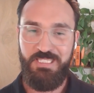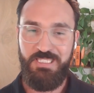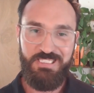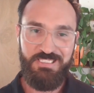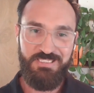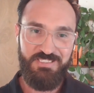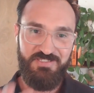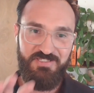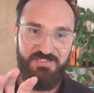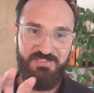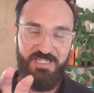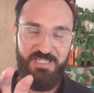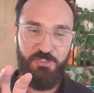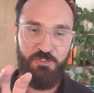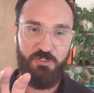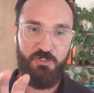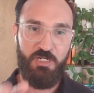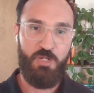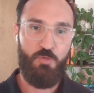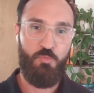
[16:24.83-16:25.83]
In the
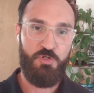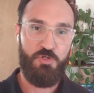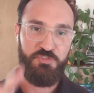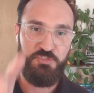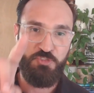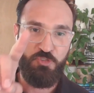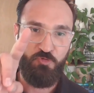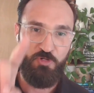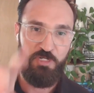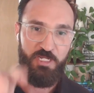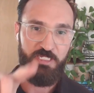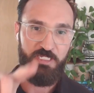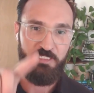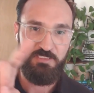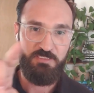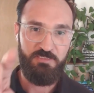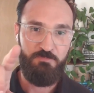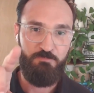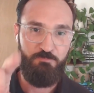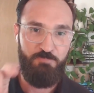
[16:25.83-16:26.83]
center, I want you to
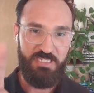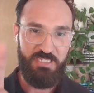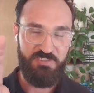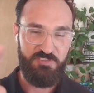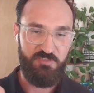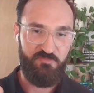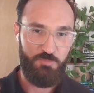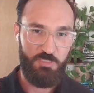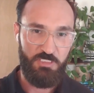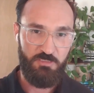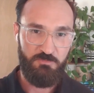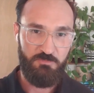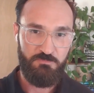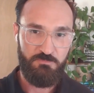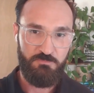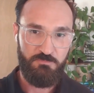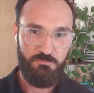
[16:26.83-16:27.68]
write best of me.